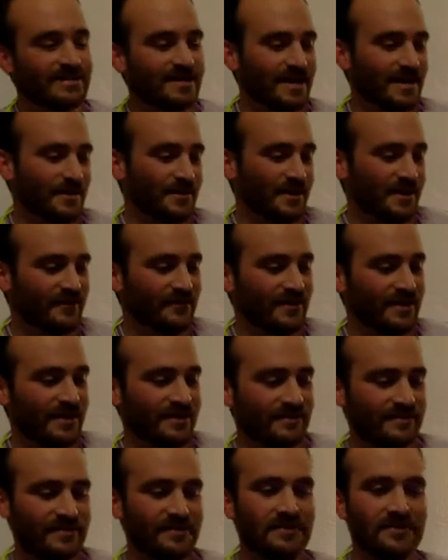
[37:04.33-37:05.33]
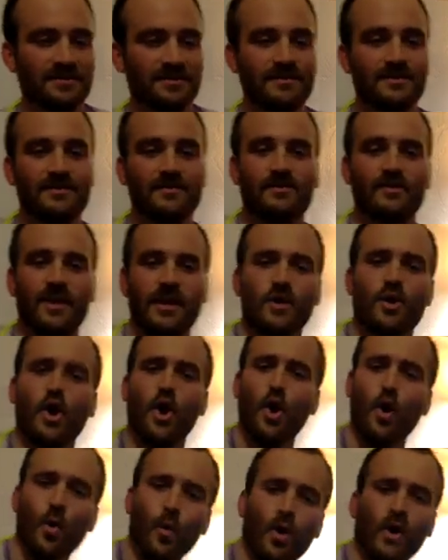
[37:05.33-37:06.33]
not a big fan of songs that are like,
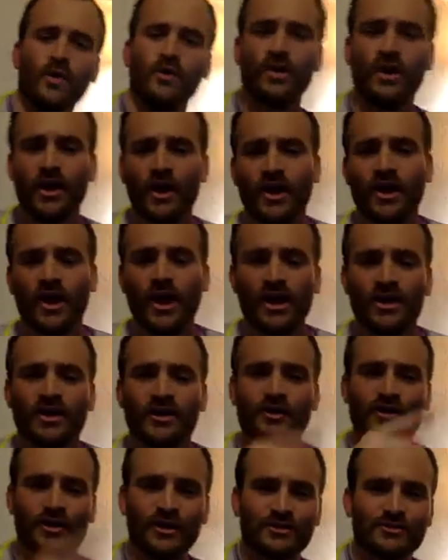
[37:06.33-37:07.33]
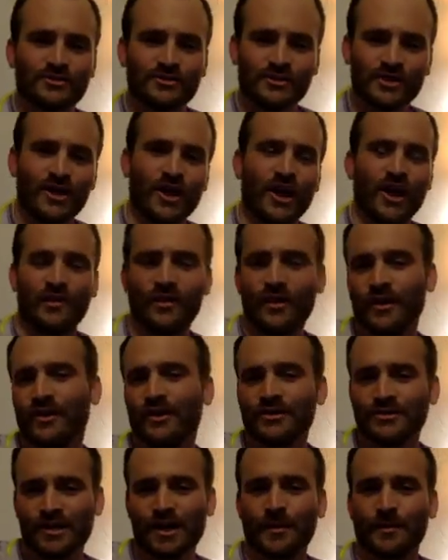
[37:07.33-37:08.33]
one day I did this, and then
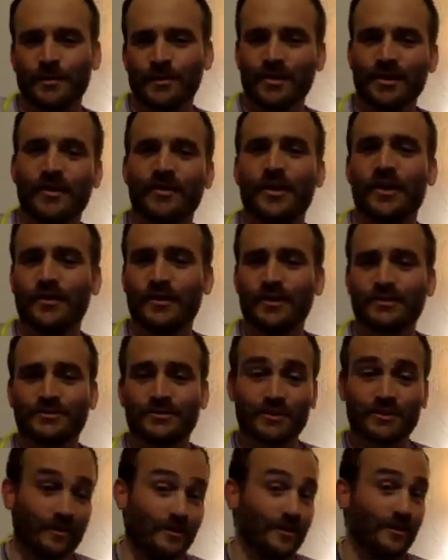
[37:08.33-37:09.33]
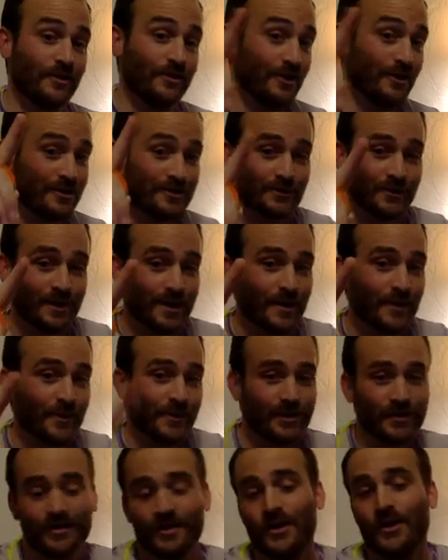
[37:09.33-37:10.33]
this happened, and then this, and then guess what
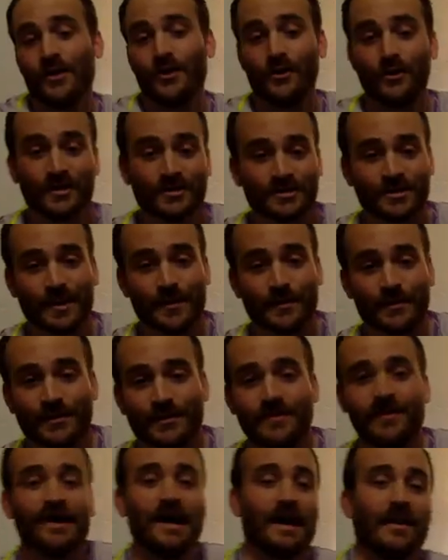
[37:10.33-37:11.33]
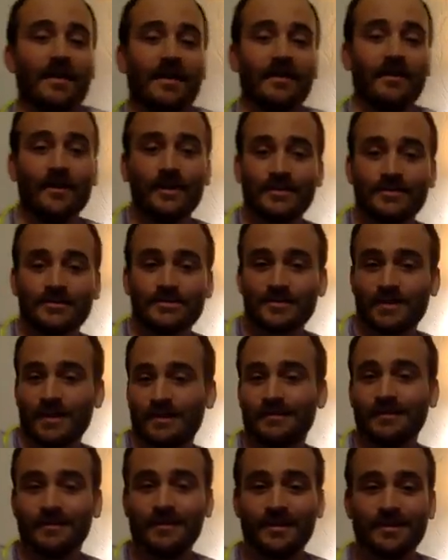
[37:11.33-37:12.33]
happened? This happened, and then this,
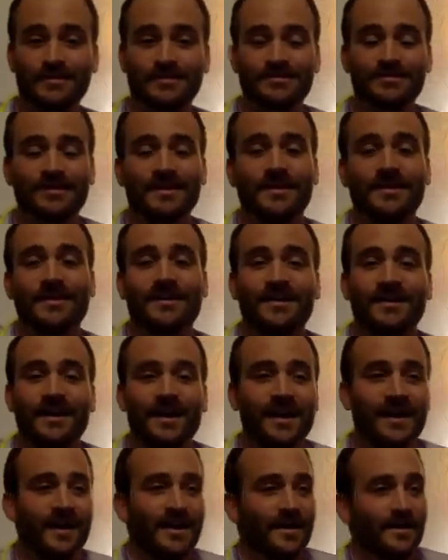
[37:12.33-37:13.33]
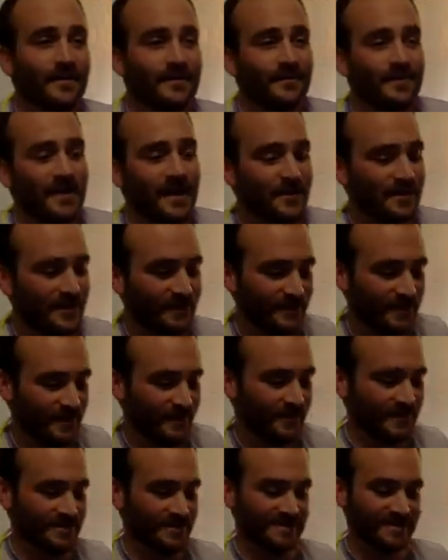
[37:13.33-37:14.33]
and then this. Not my
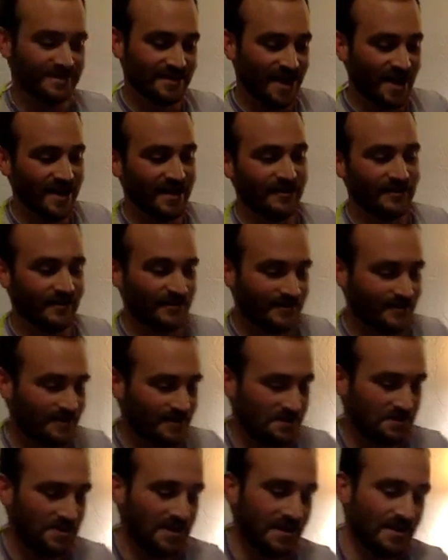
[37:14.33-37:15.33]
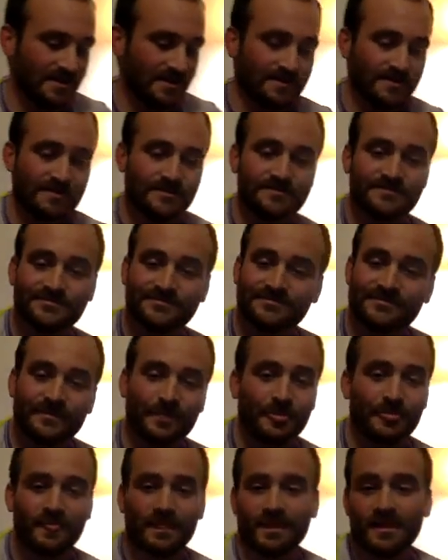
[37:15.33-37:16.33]
favorite style of songwriting. So
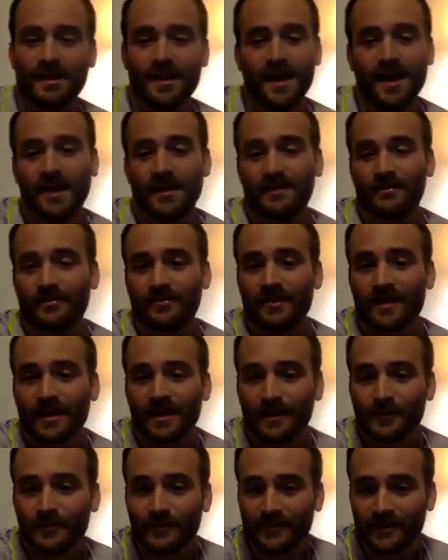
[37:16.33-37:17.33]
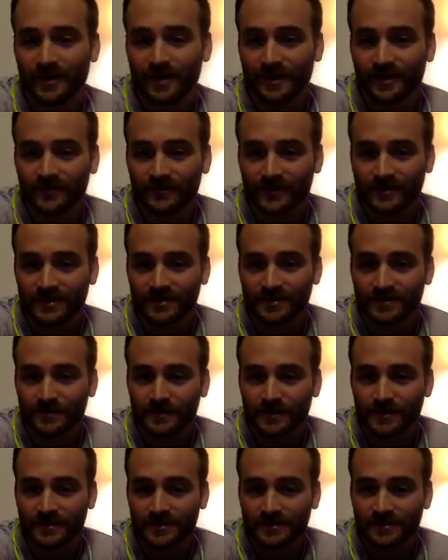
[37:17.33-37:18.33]
I don't think I'm really offering too
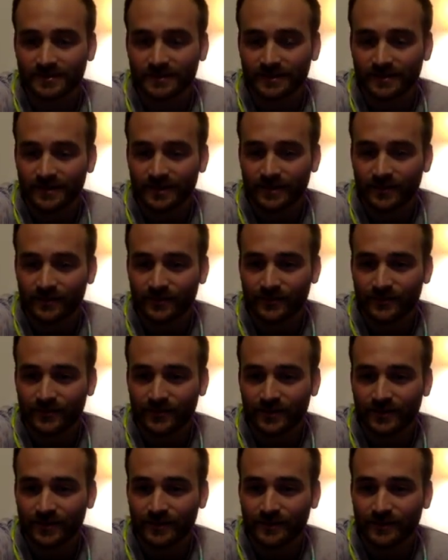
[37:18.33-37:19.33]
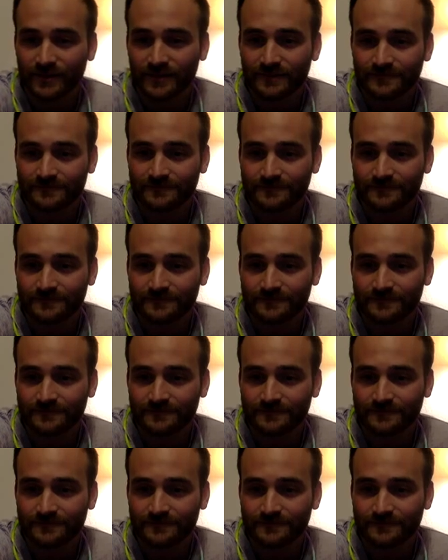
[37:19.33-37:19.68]
much helpful there, but